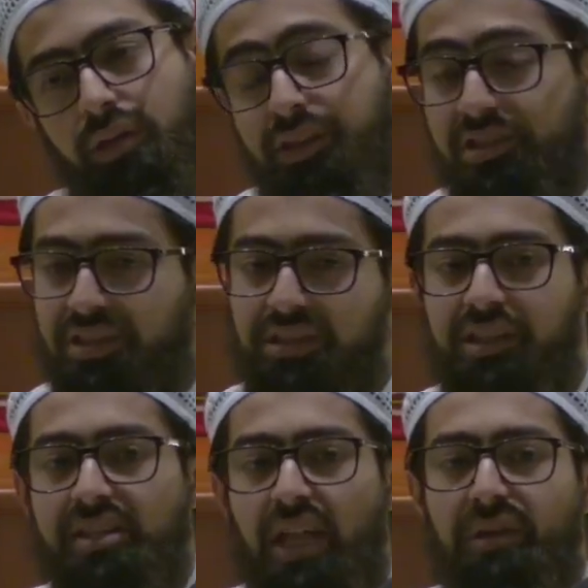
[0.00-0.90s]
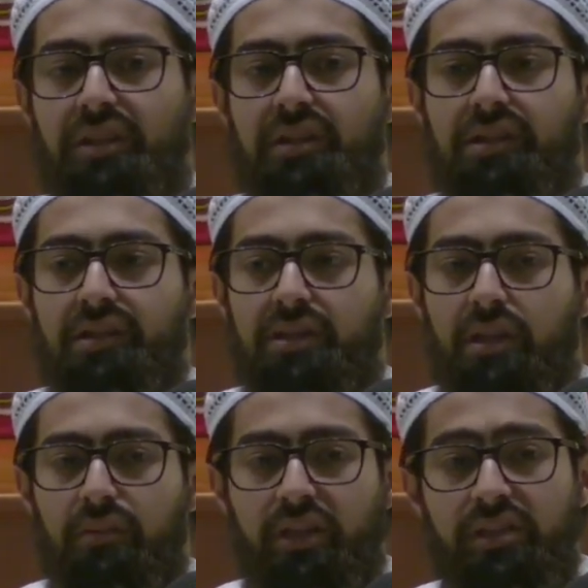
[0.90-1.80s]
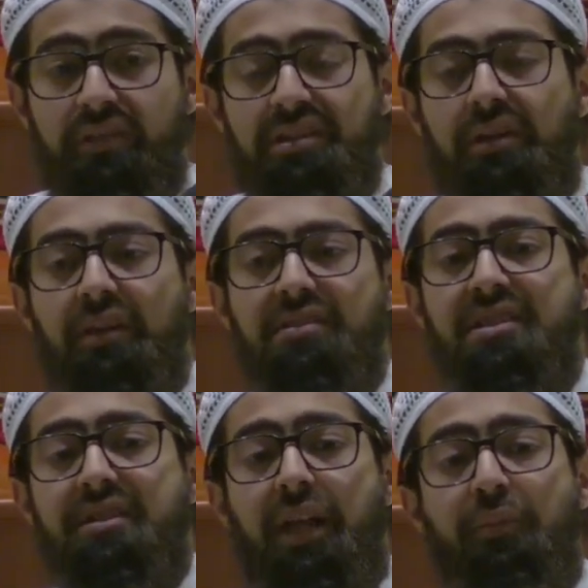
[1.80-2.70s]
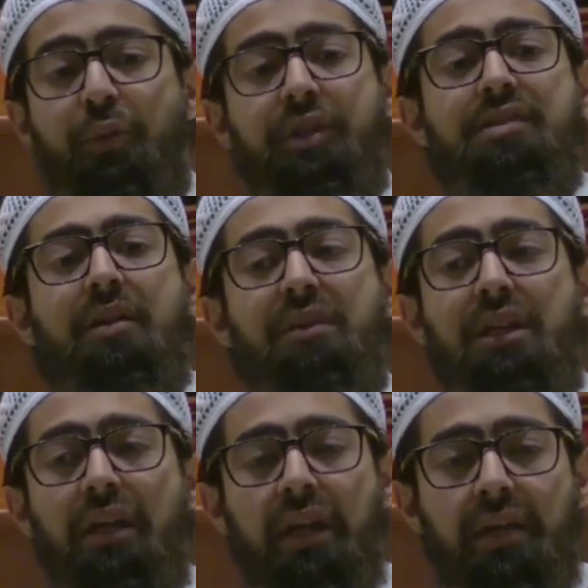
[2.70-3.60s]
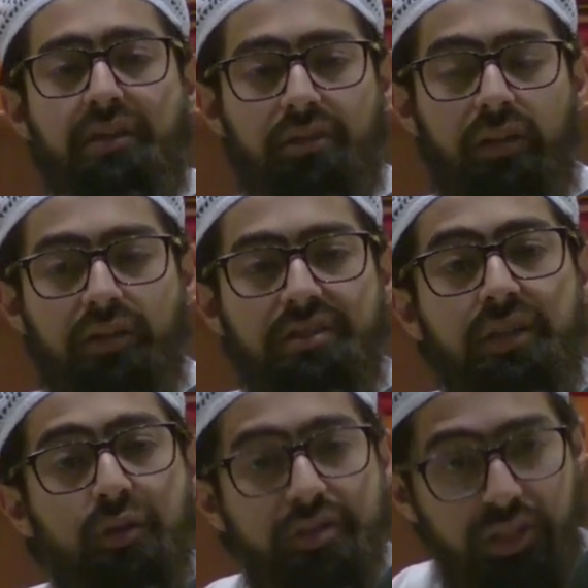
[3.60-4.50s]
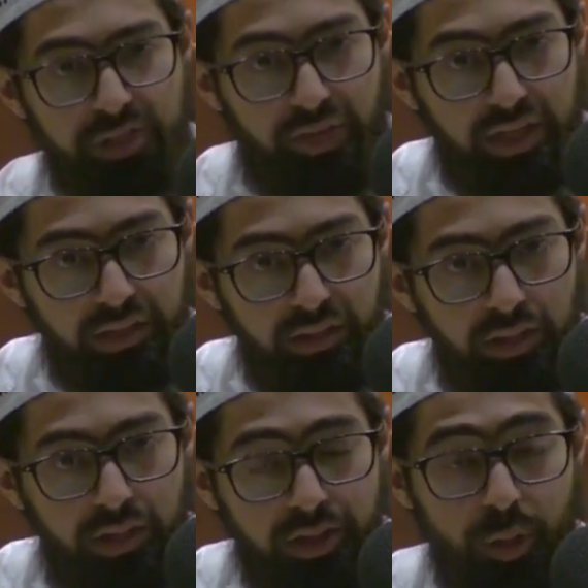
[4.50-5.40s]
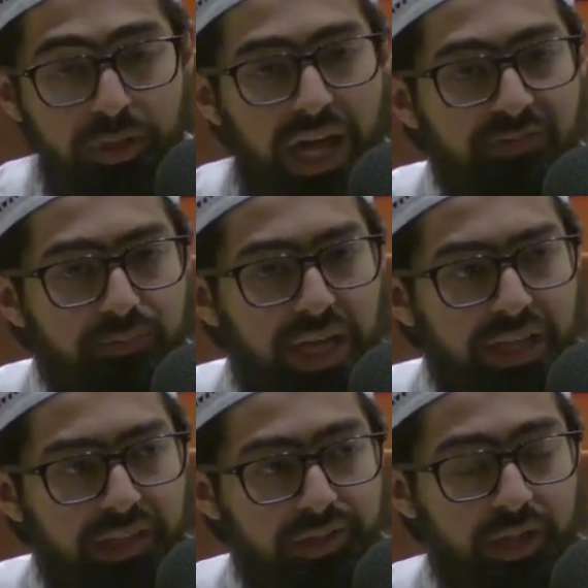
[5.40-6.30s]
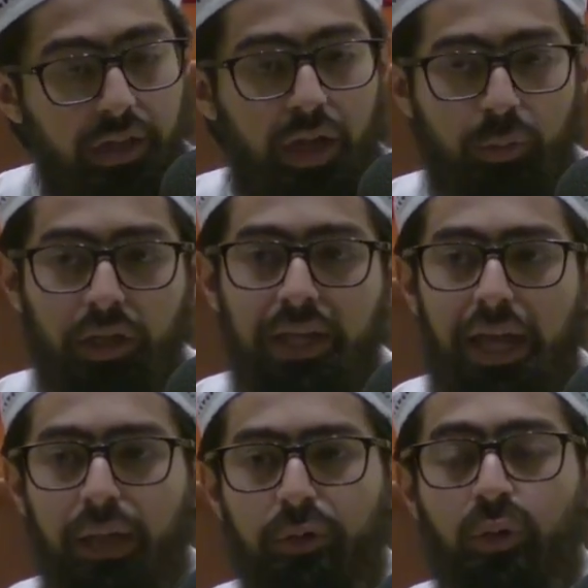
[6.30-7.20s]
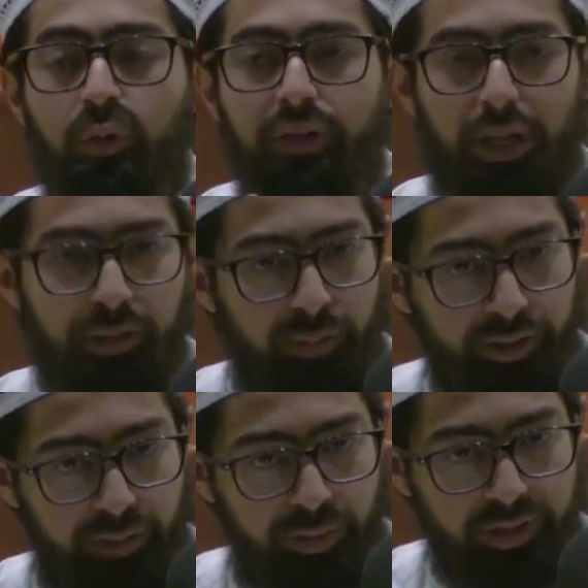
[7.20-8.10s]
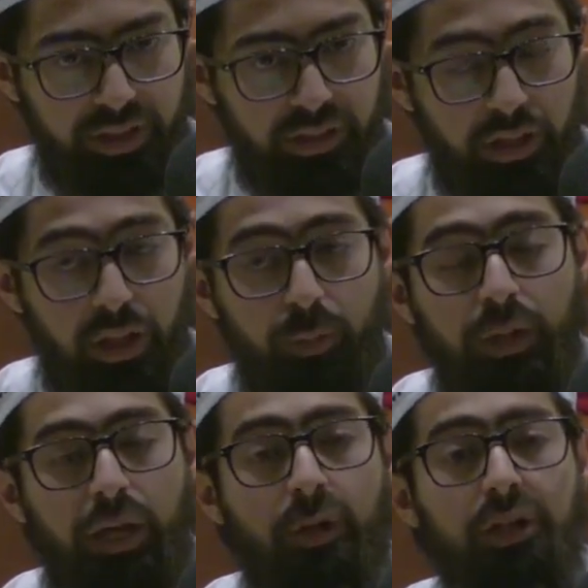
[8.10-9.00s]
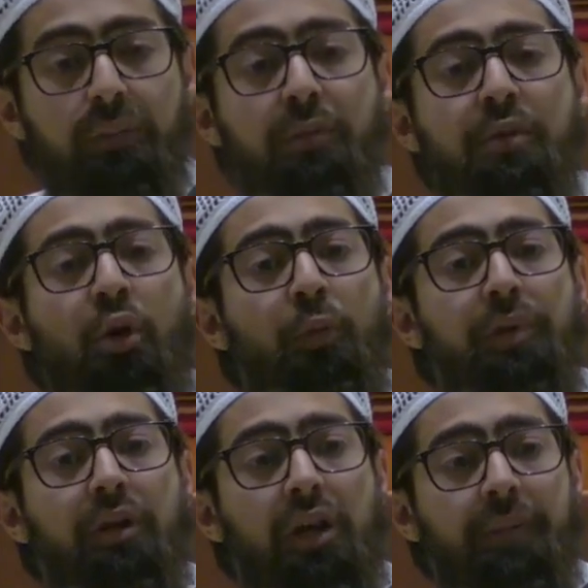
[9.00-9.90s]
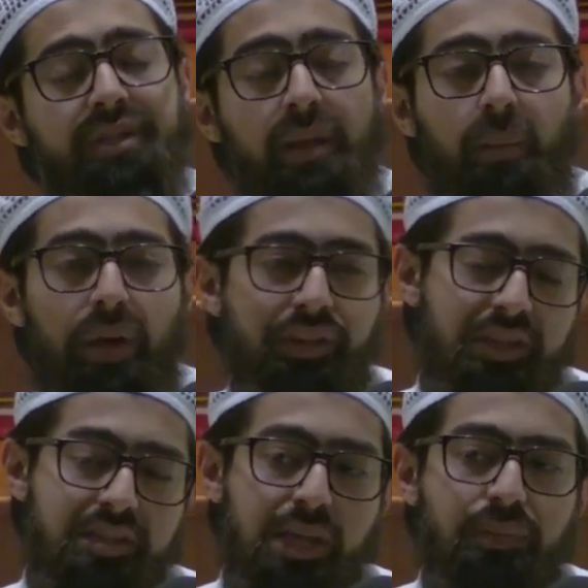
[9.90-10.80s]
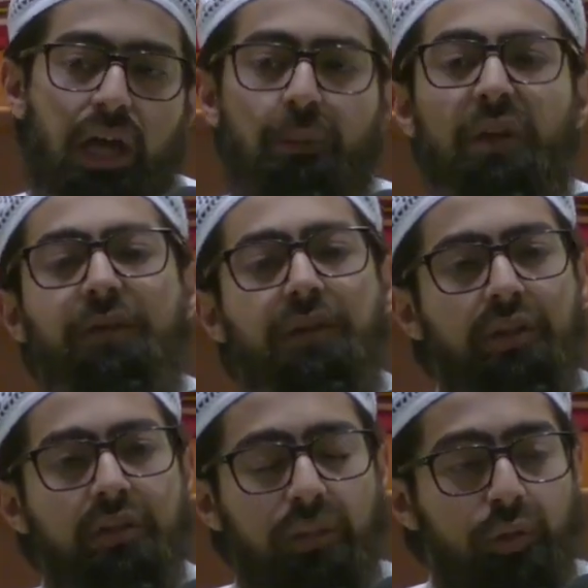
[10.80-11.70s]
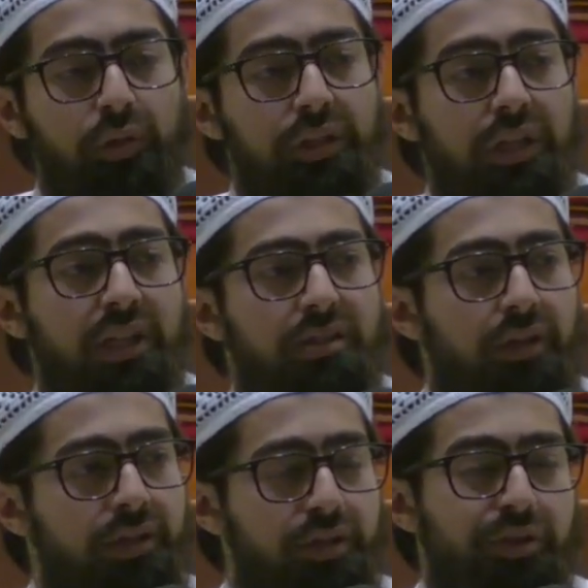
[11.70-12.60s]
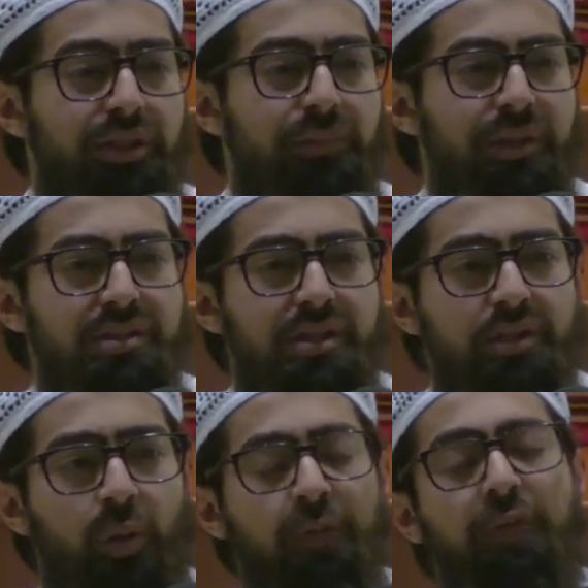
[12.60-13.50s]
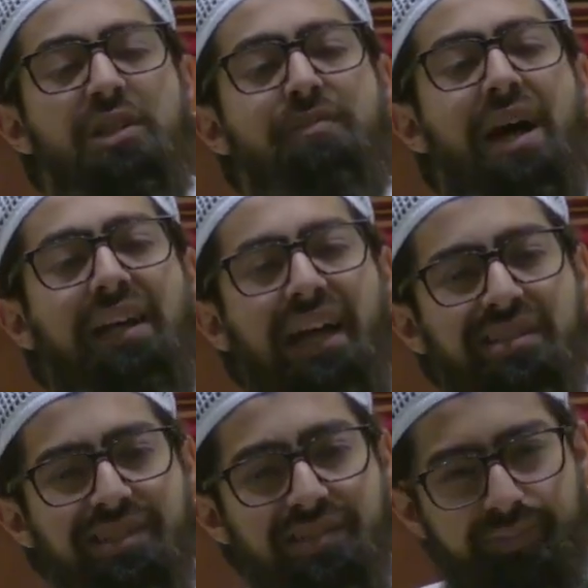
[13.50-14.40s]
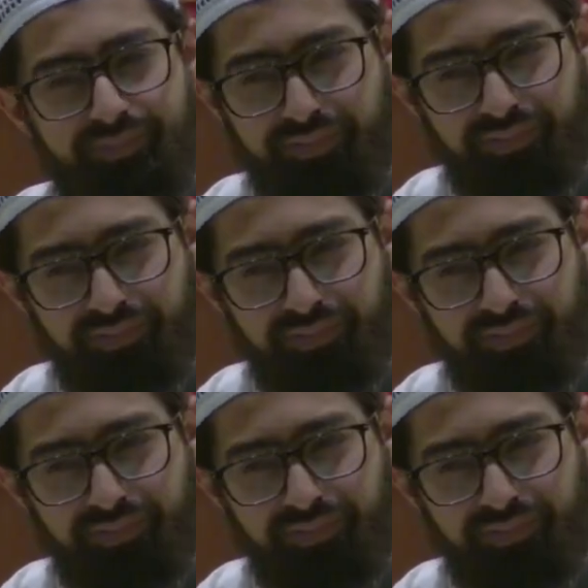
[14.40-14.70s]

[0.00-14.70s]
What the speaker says: This is in the Islamic teachings. Because if the scholar says salam to him, what does that mean? The scholar is saying your sin is fine. So we have a balance. On one hand, we don't look down upon that person. We welcome him with open arms. But at the same time, if in the community it's understood that a person is known for his bad actions,